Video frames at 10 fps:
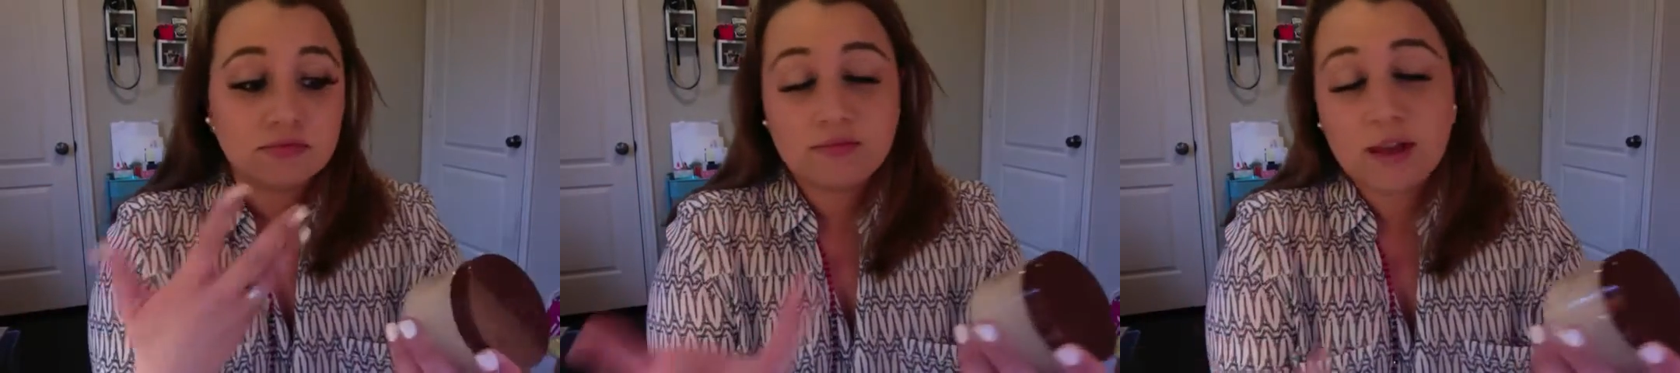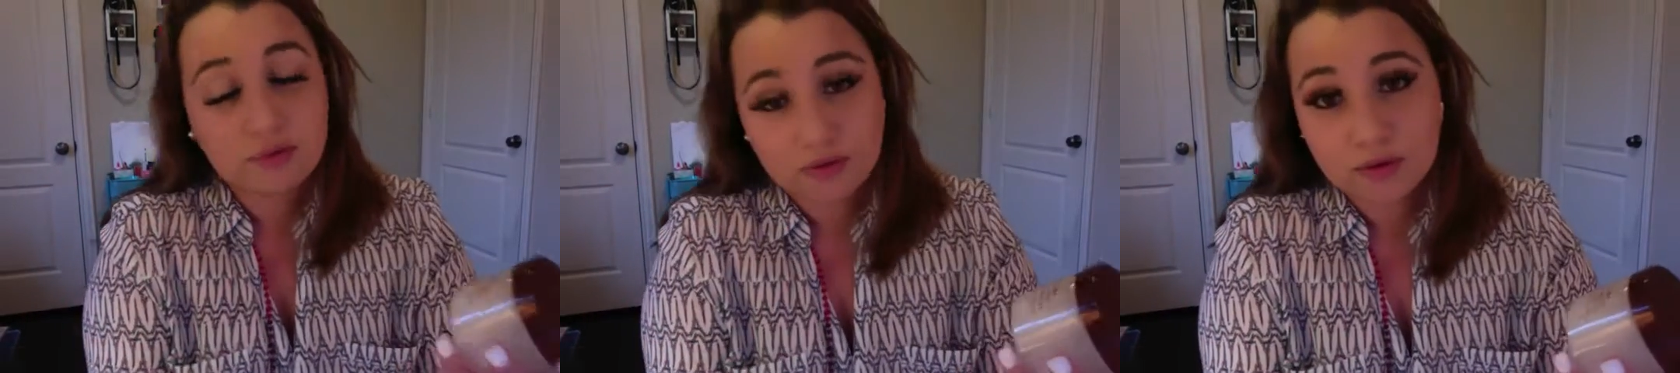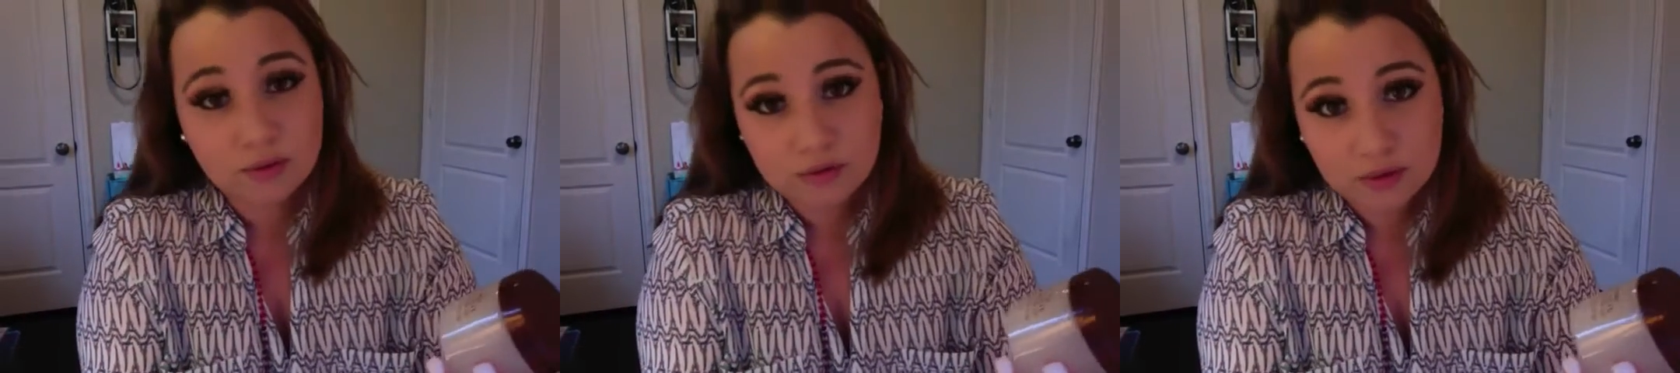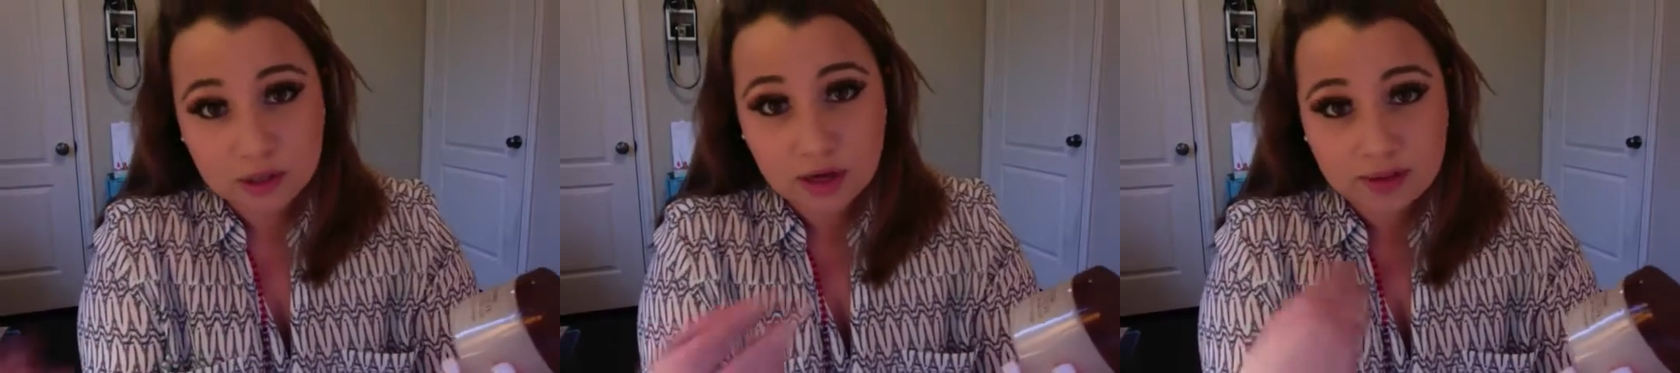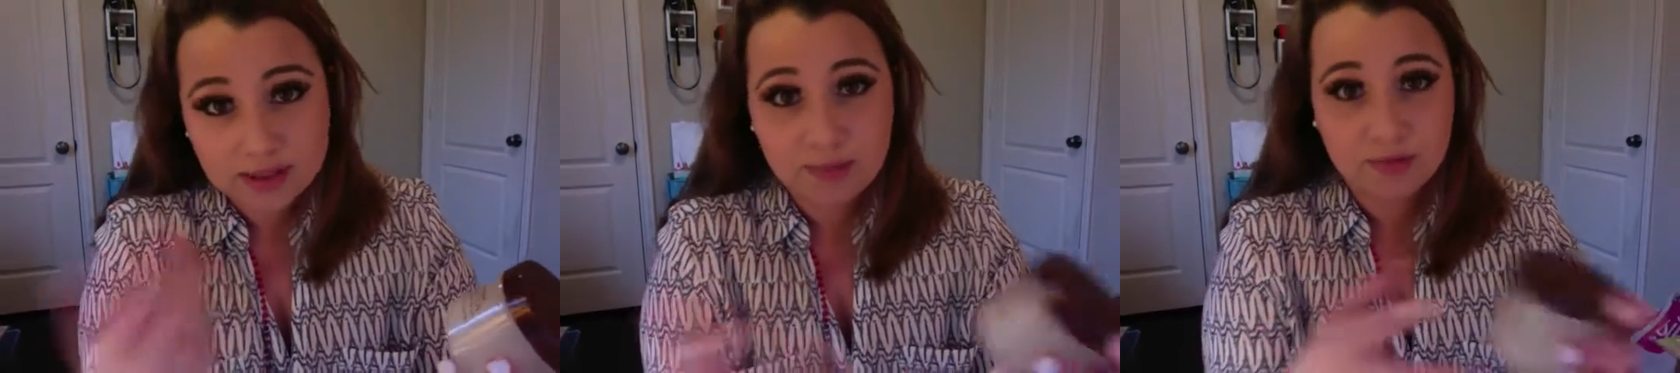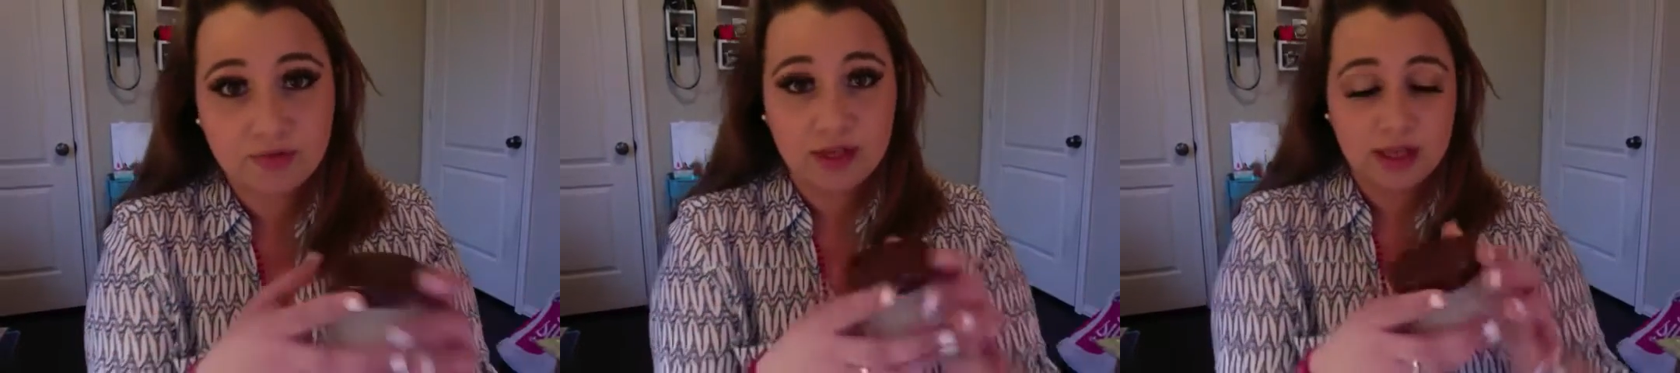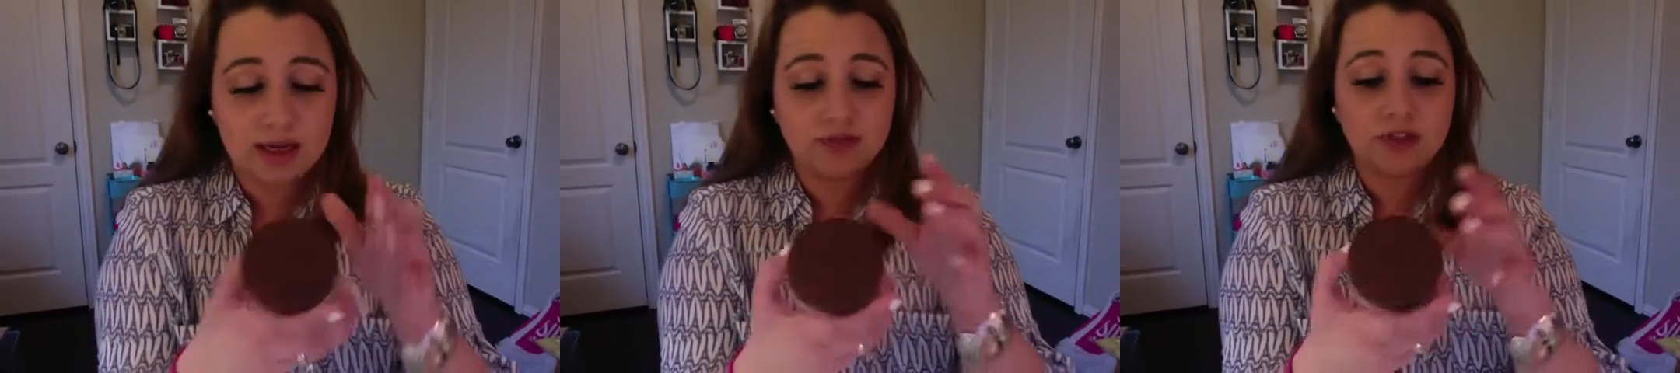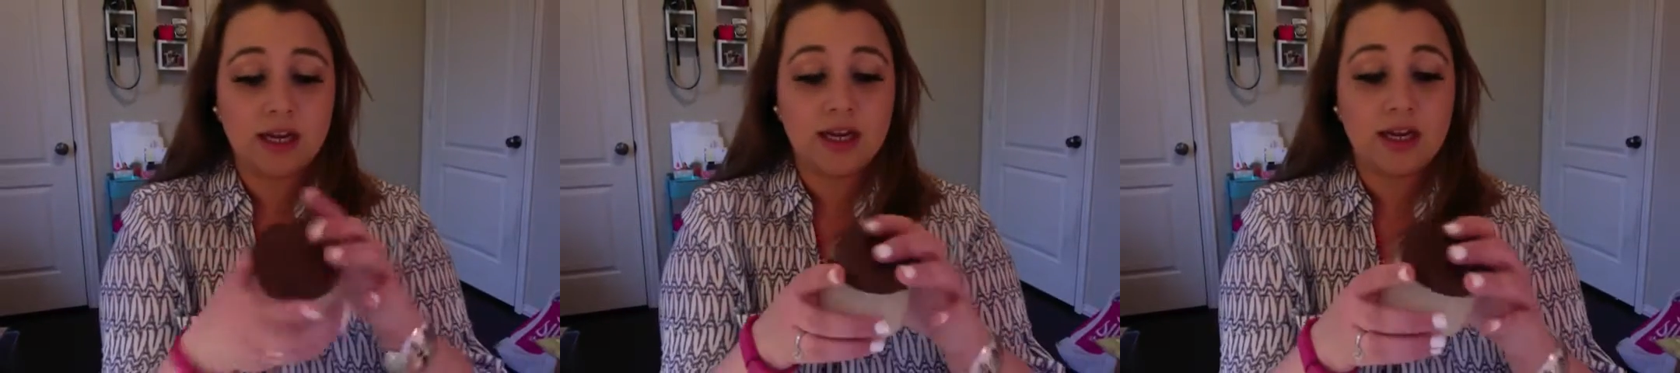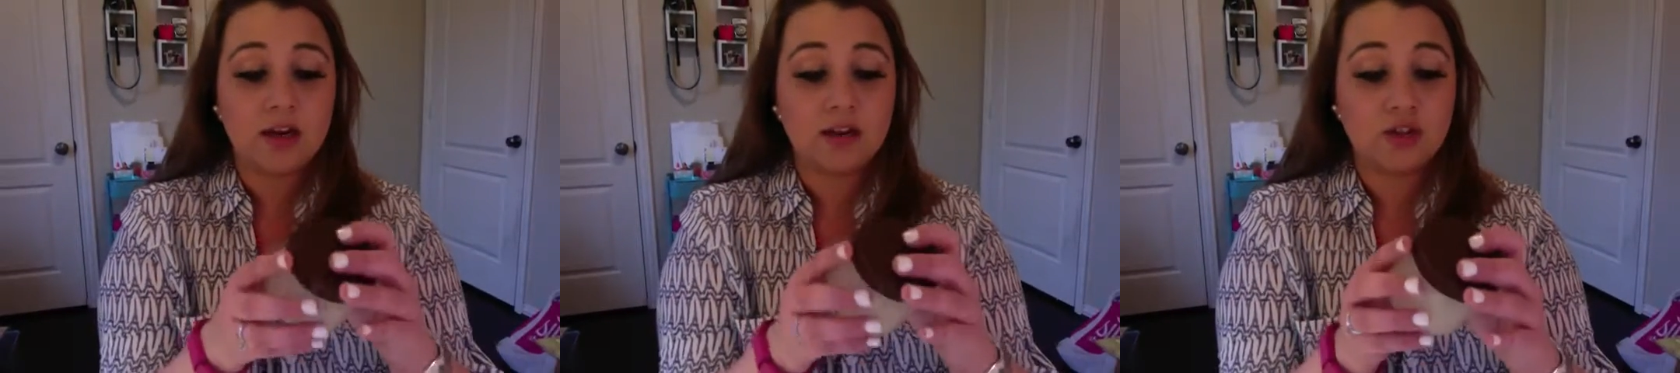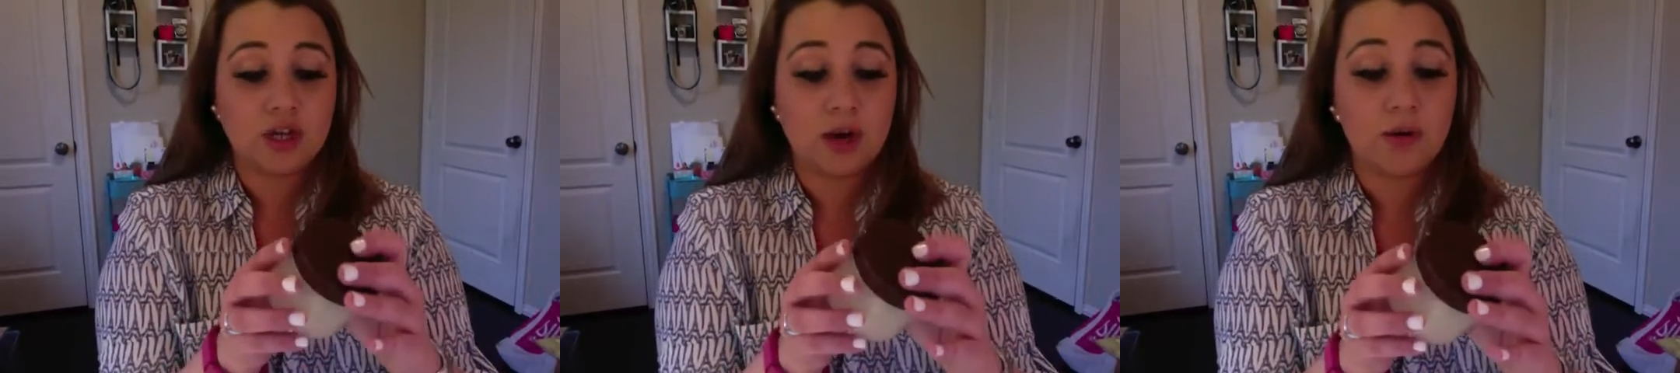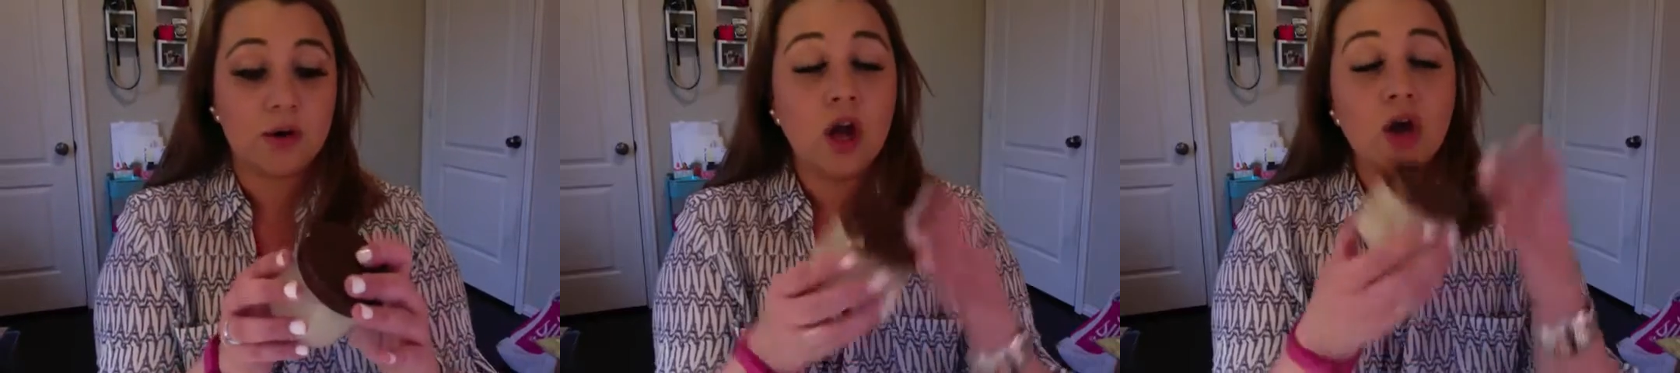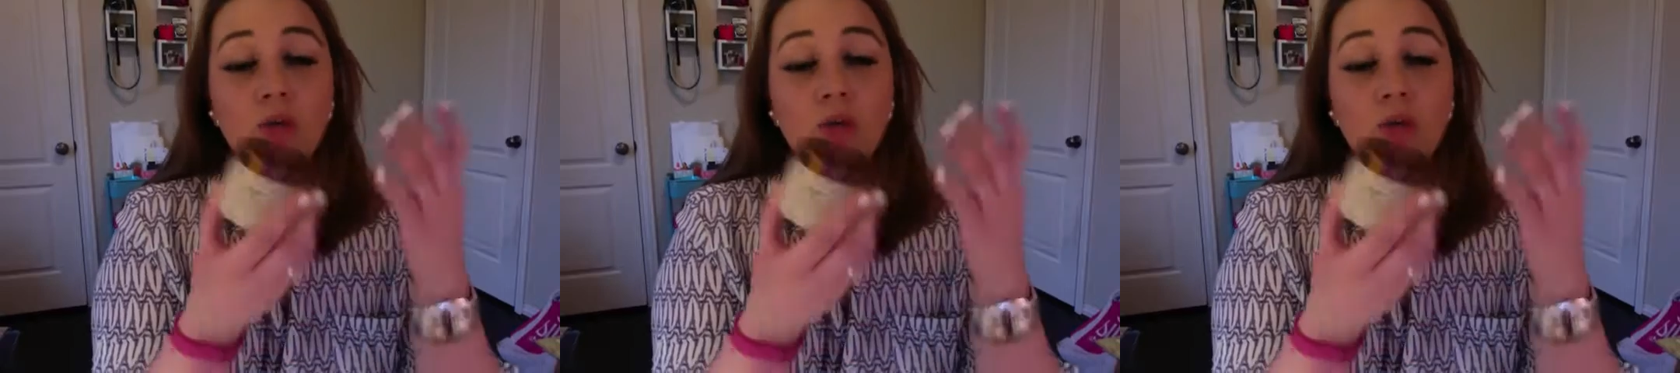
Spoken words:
if you love that type of feeling after getting out of the shower.